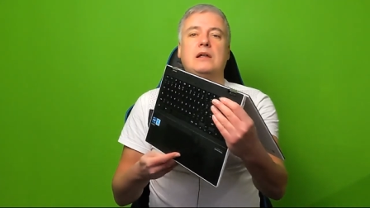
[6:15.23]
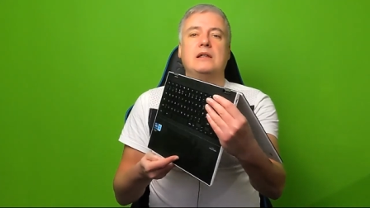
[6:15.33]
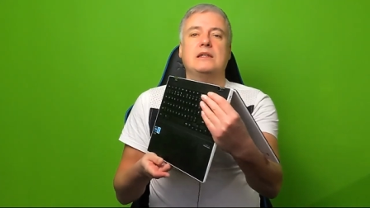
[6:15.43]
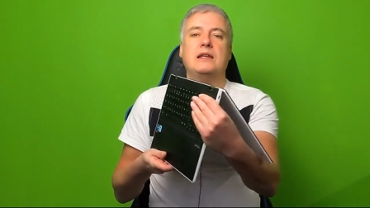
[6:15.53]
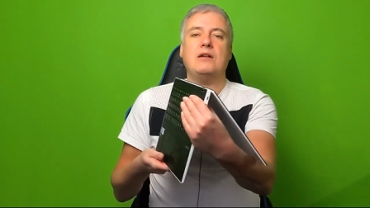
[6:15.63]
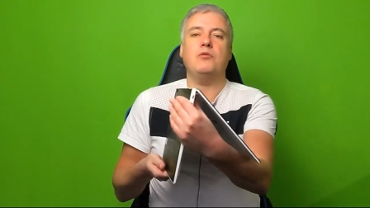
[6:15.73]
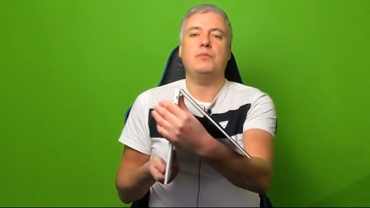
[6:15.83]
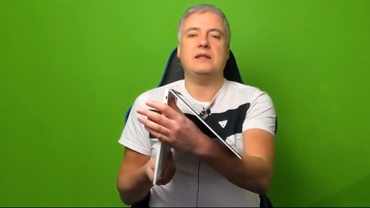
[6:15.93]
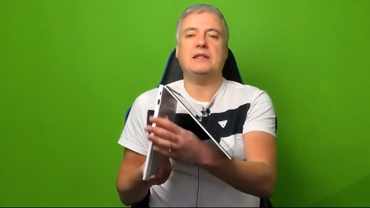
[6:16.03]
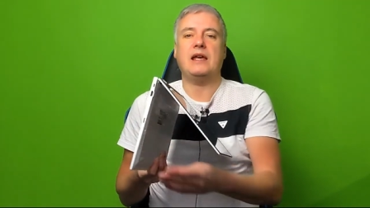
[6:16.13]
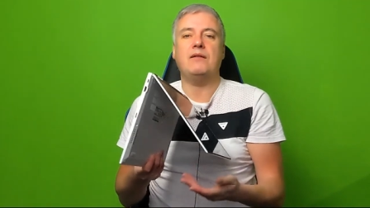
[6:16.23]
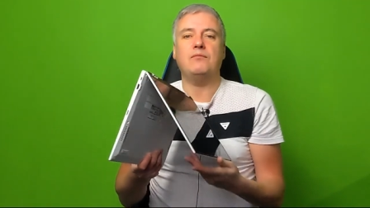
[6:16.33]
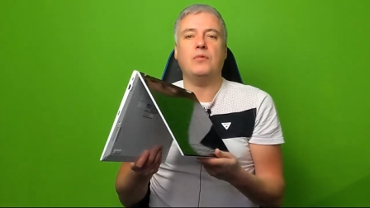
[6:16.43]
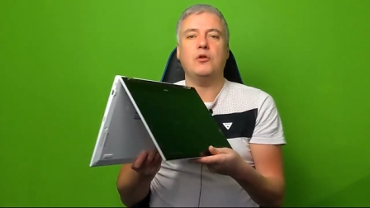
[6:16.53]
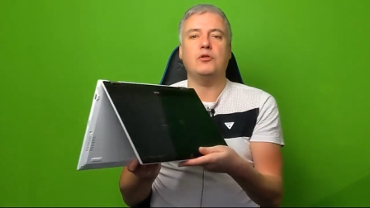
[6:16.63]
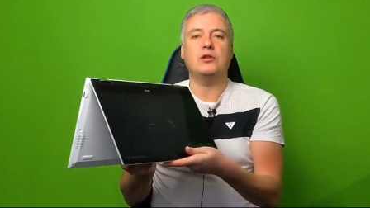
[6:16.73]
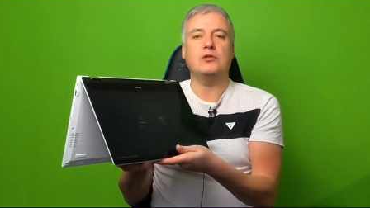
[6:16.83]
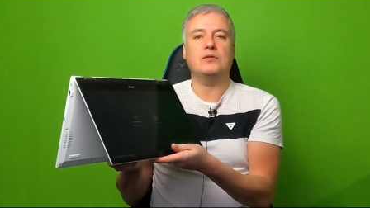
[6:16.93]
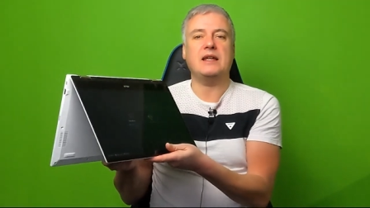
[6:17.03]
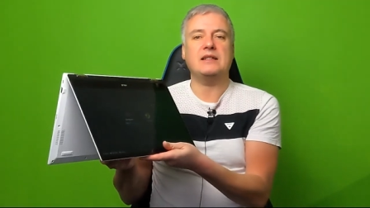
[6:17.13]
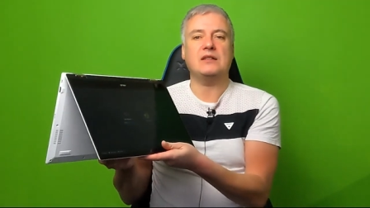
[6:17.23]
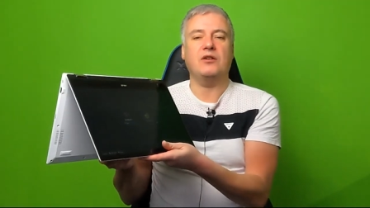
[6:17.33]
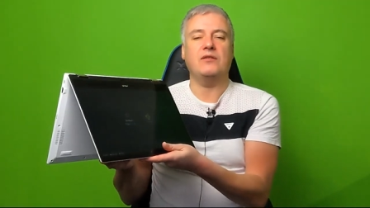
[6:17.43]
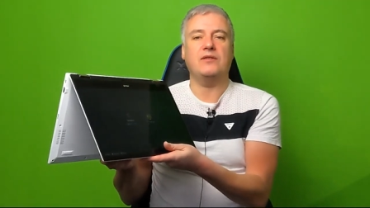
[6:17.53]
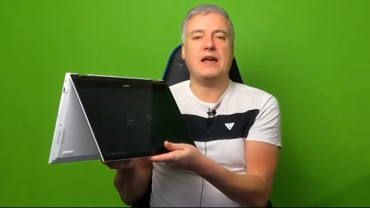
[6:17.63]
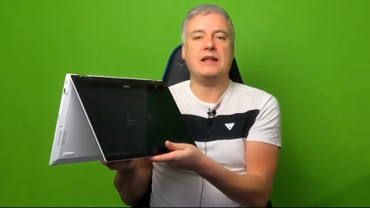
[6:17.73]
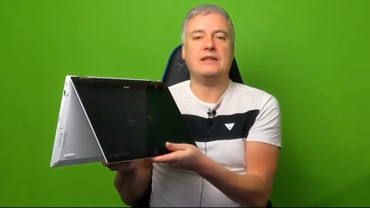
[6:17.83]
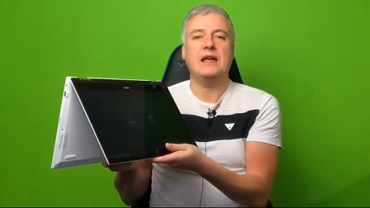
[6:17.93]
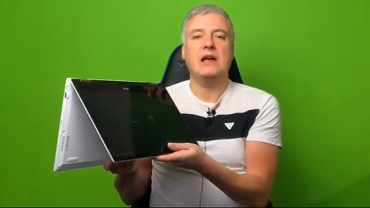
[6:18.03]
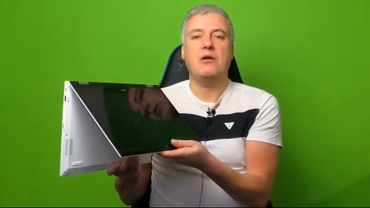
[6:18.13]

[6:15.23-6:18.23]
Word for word: So that would be temp mode on your desk like that.